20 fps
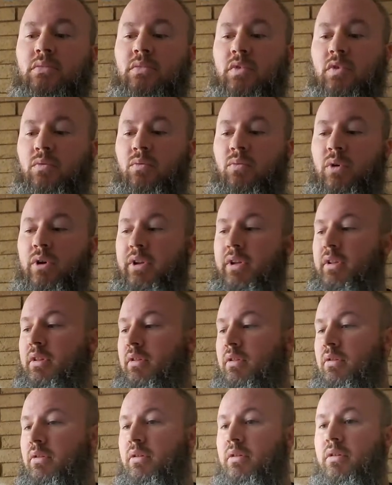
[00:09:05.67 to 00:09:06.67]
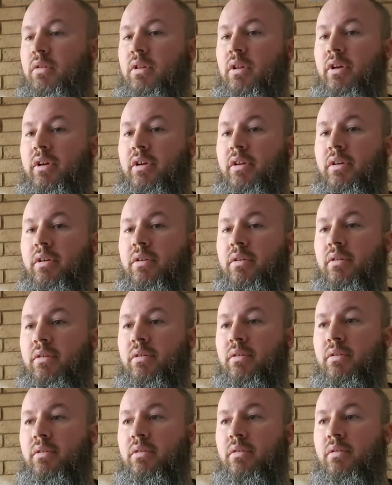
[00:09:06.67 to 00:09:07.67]
what it looked like
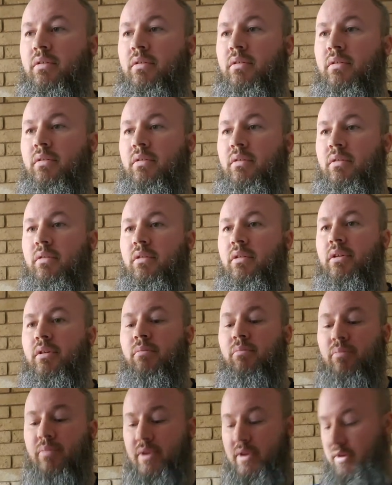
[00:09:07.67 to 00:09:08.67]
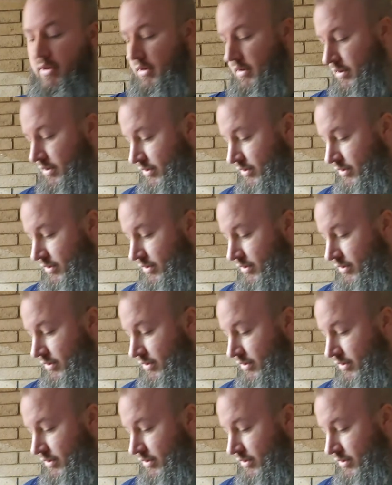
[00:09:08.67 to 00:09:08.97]
compared